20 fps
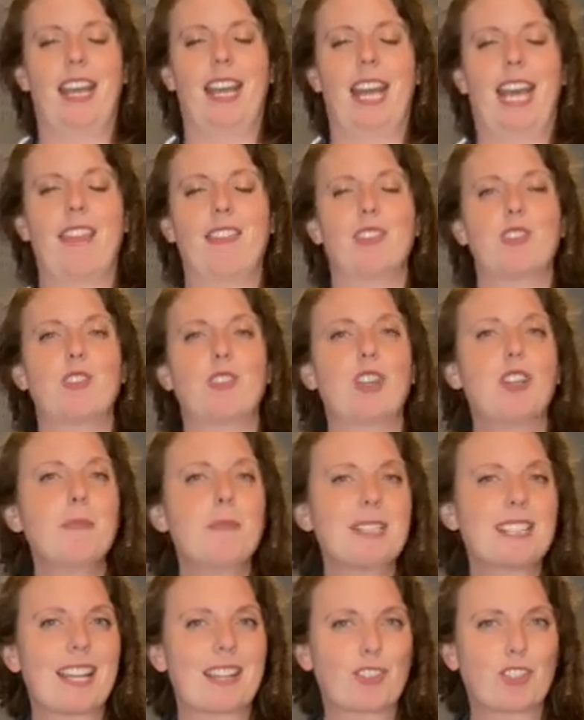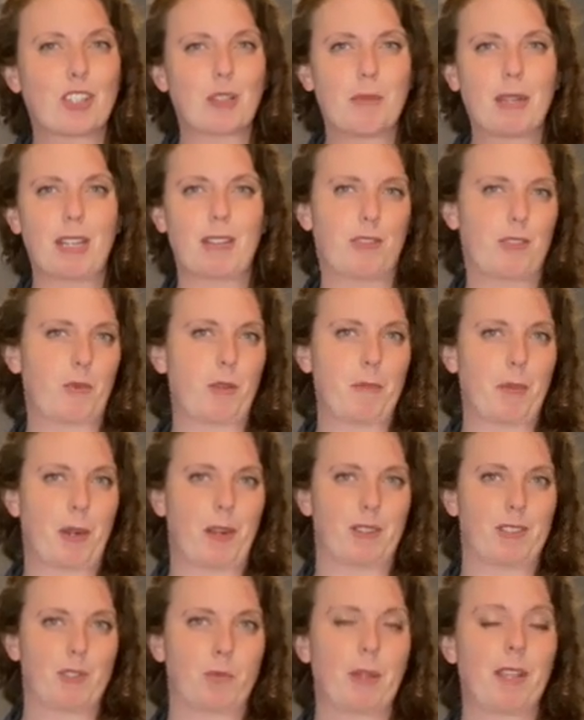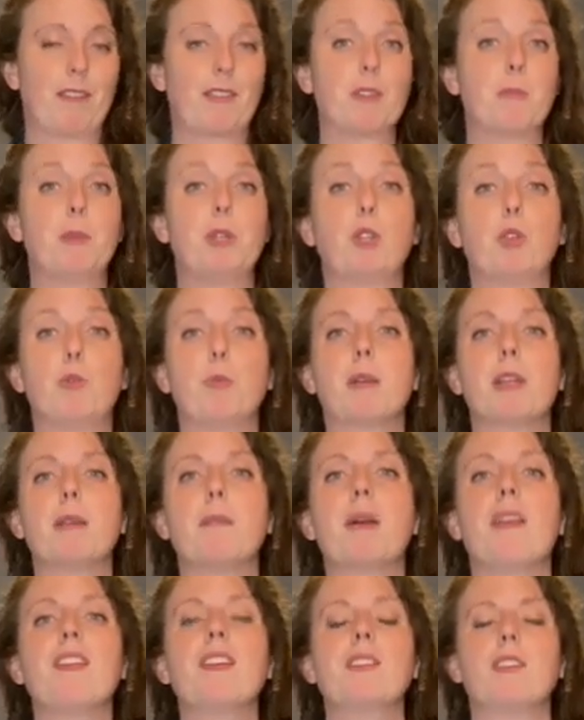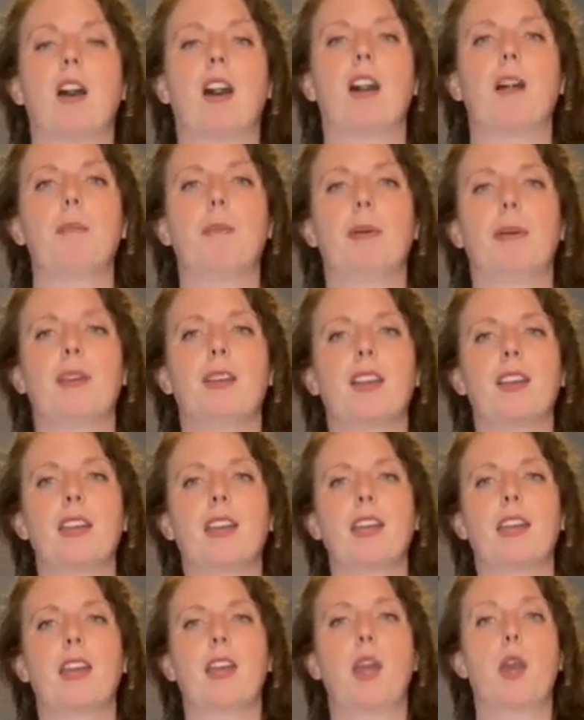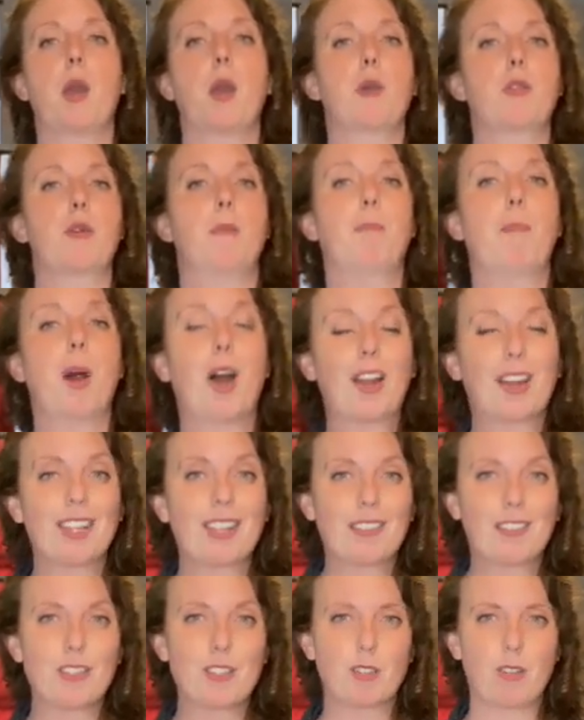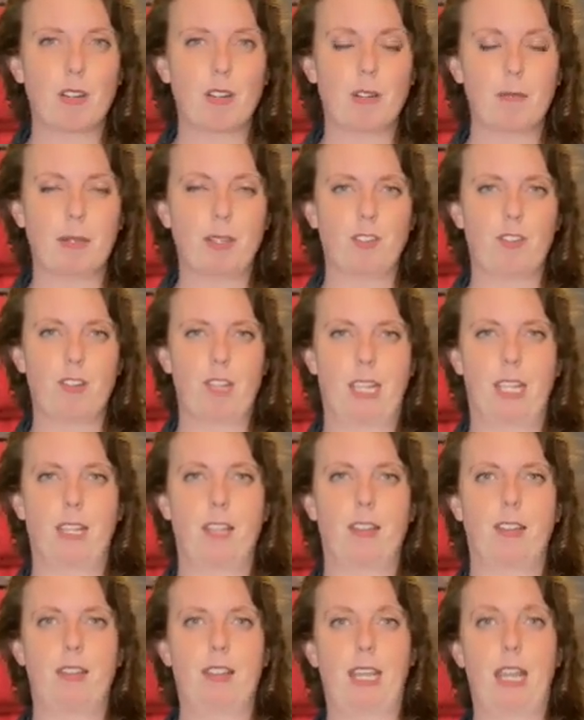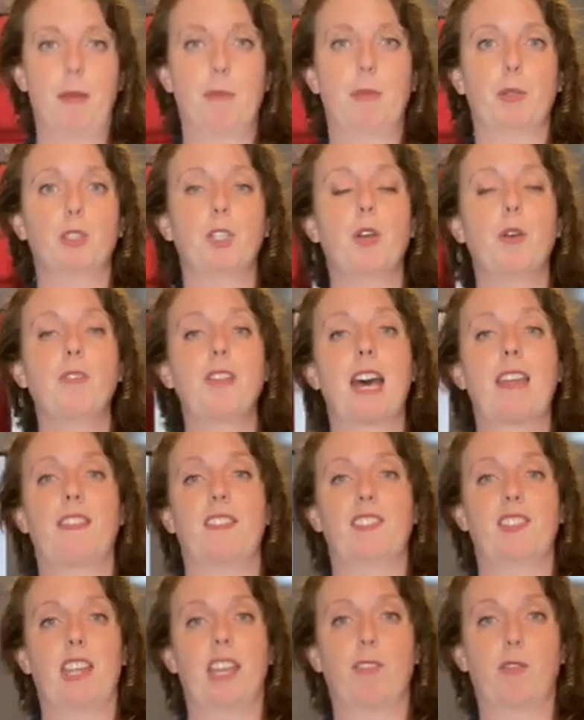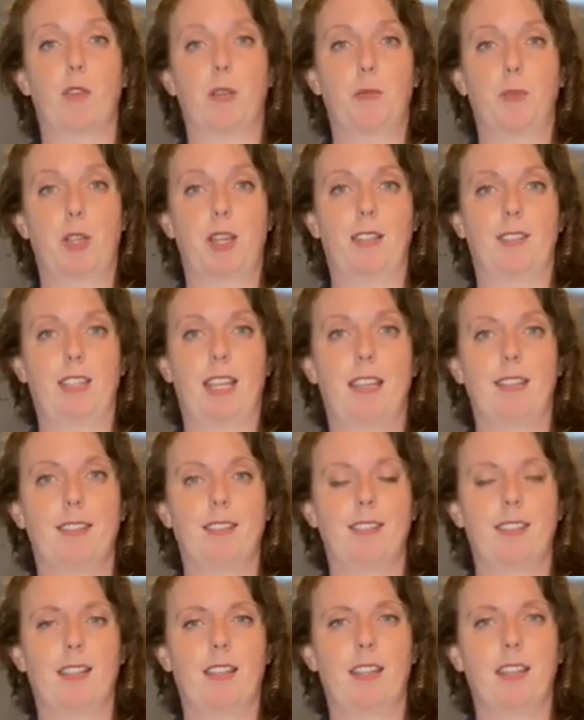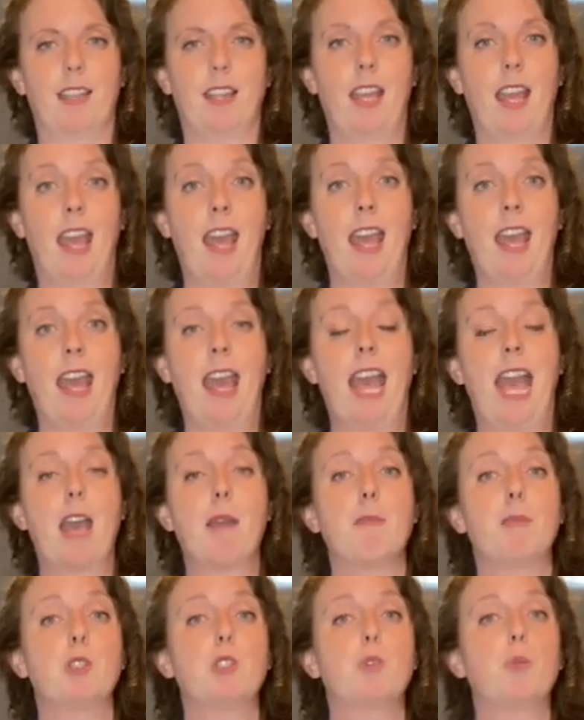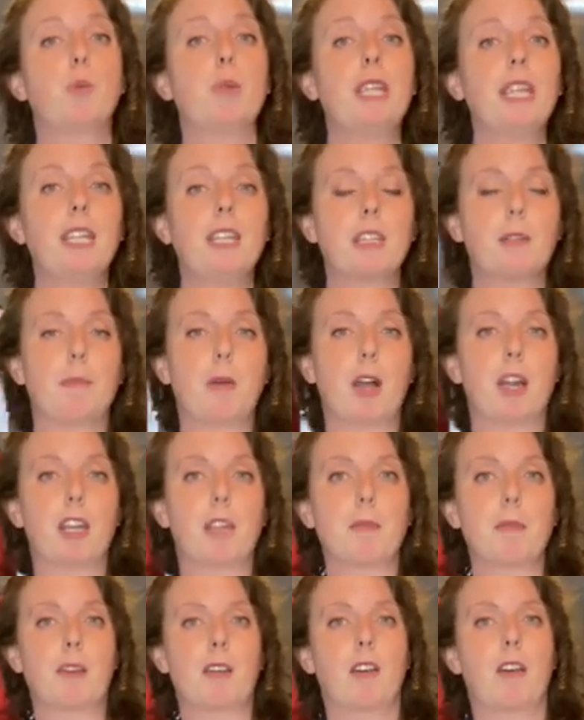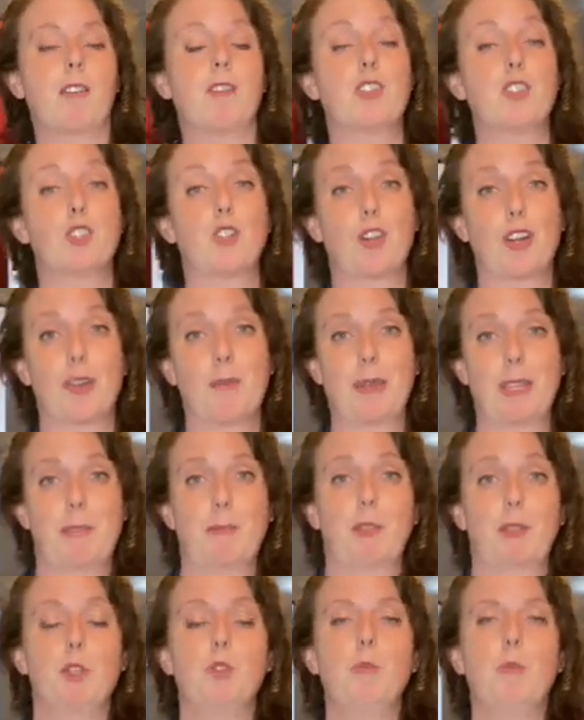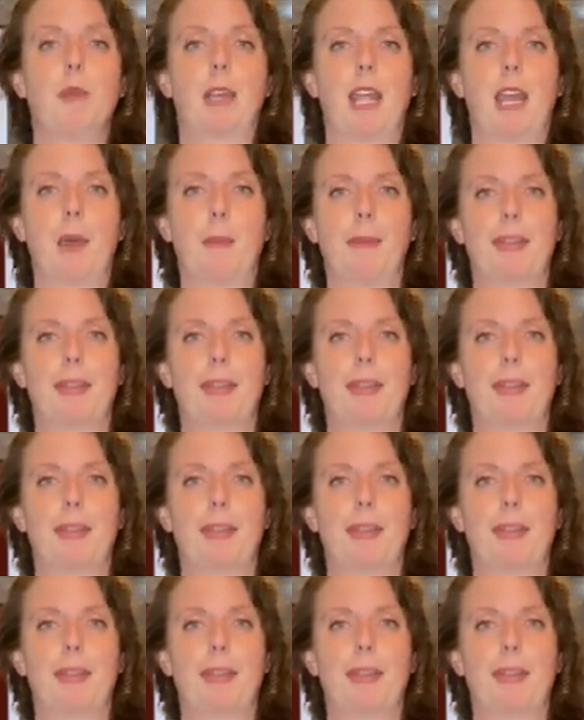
And the sternum is actually made of three parts. We have the manubrium on the top, the body of the sternum underneath, and below that, the xiphoid process. And between the body of the sternum and the manubrium